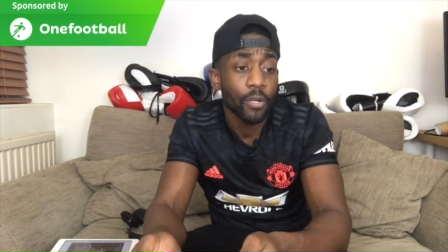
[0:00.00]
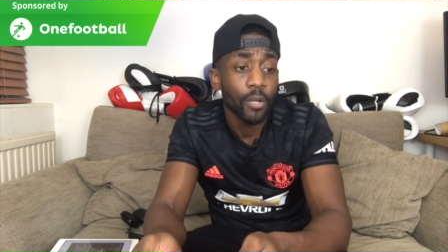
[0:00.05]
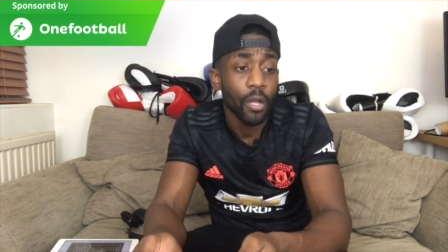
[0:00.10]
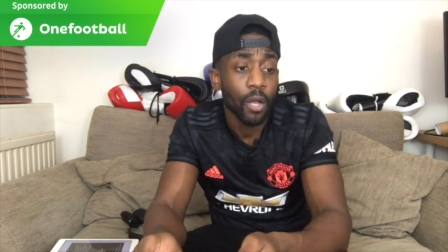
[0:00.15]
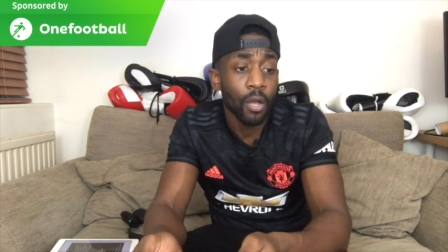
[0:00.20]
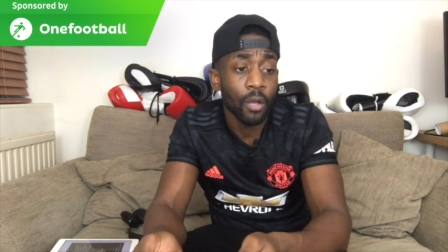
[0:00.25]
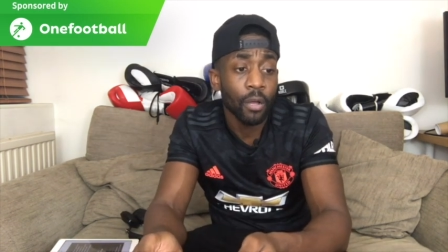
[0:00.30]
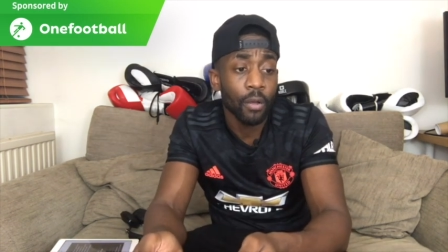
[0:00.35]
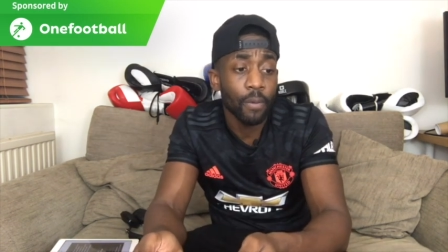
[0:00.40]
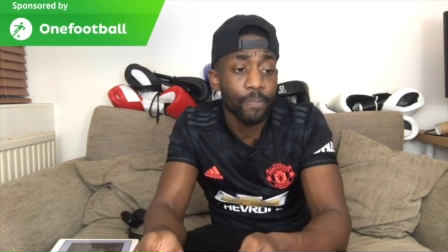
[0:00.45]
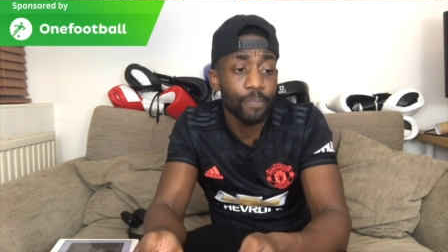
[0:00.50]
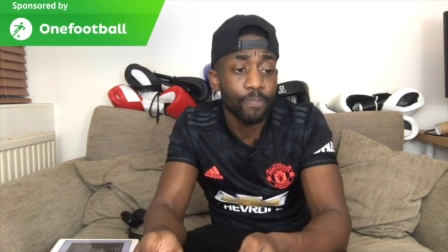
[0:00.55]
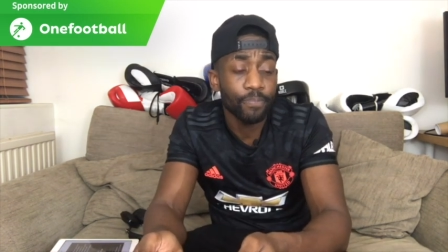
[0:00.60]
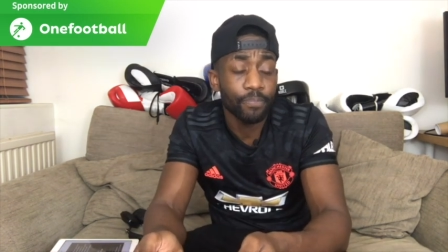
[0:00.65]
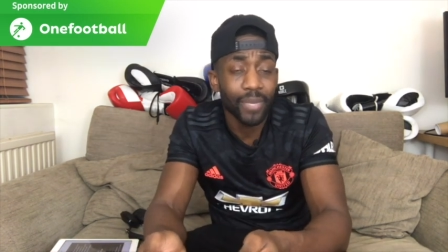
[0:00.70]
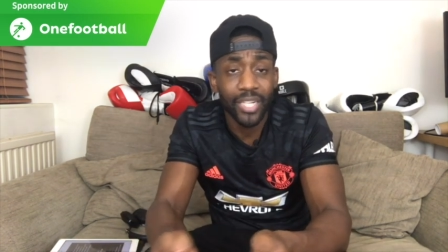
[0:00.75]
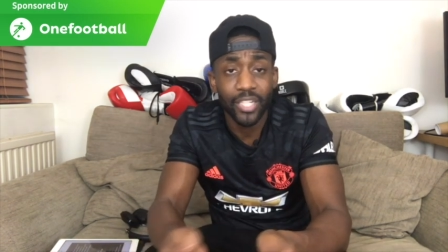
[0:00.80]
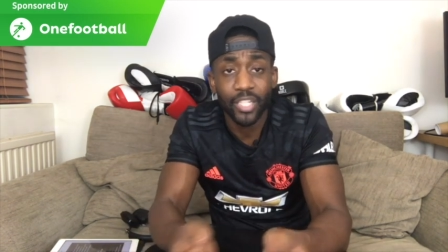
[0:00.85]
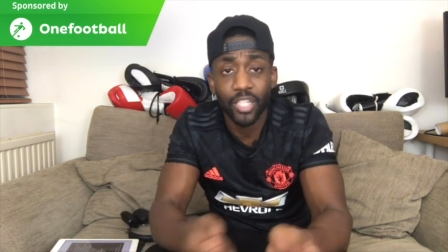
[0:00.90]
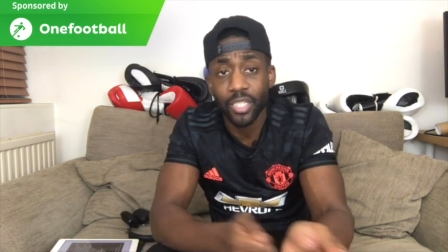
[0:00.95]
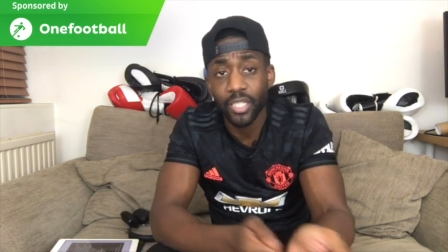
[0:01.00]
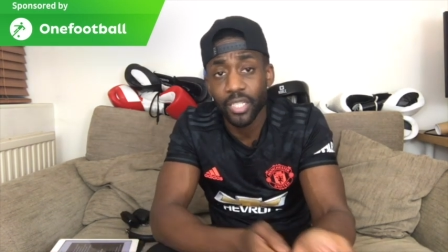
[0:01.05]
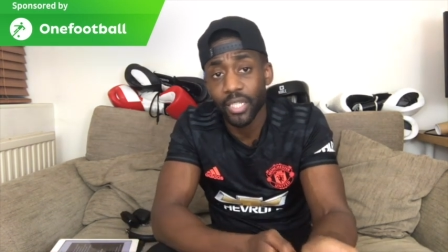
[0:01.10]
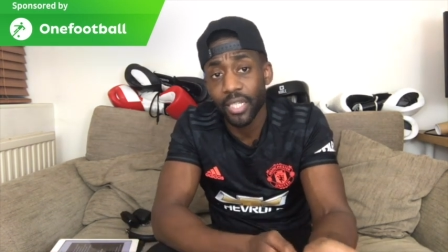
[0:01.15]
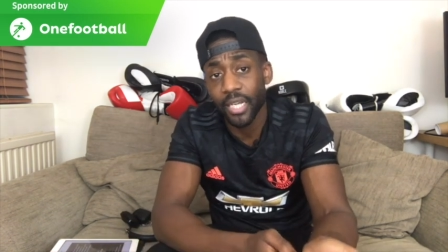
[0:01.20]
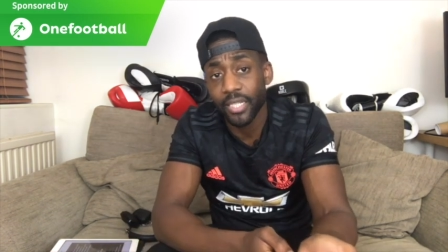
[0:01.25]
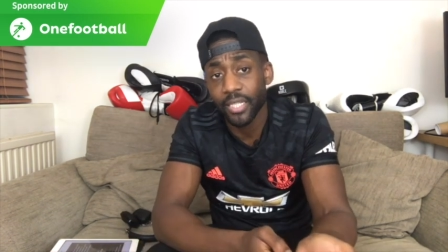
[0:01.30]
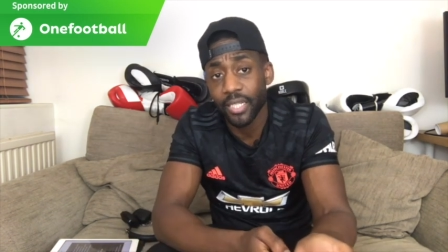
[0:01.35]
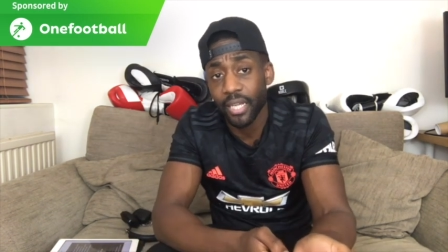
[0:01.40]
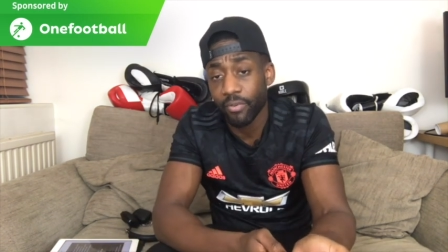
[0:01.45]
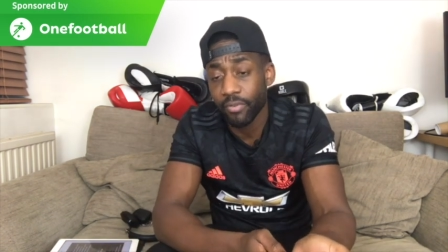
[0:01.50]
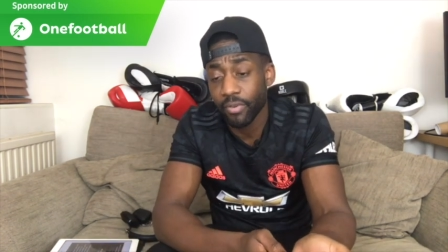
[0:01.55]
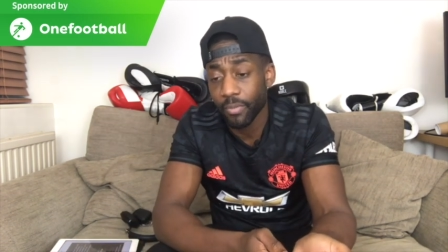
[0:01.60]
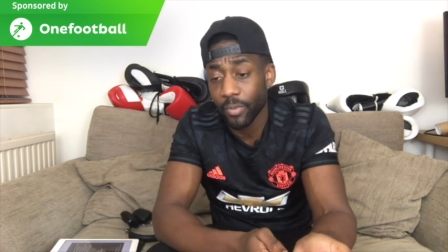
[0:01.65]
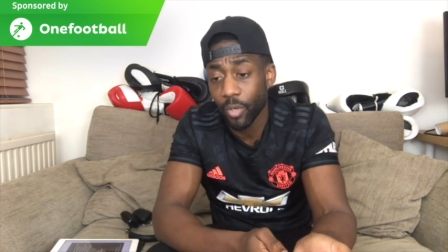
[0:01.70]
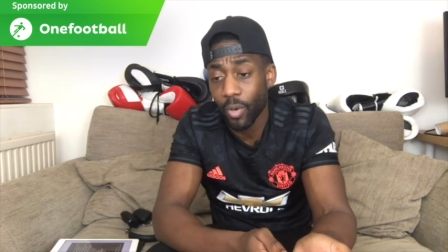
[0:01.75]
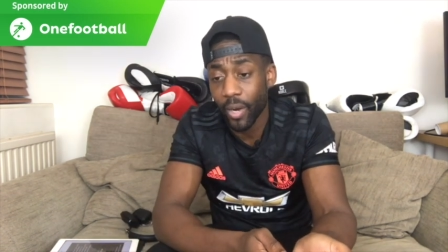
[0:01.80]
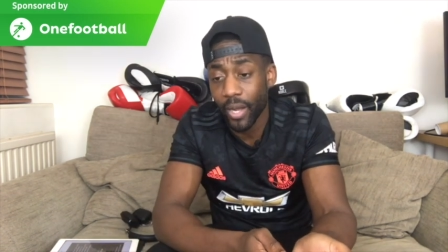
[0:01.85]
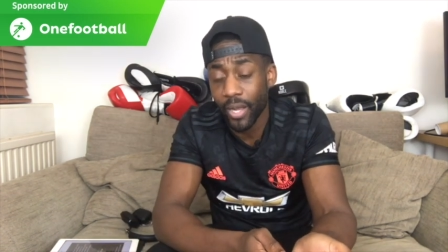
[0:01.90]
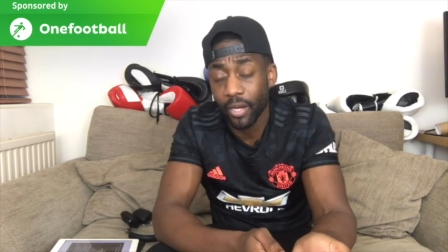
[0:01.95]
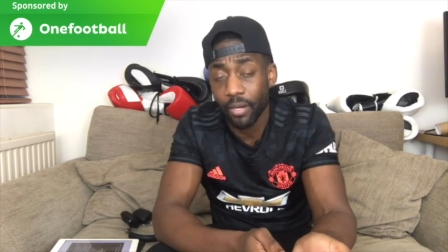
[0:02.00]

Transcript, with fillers: um, Manchester United to Harry Maguire.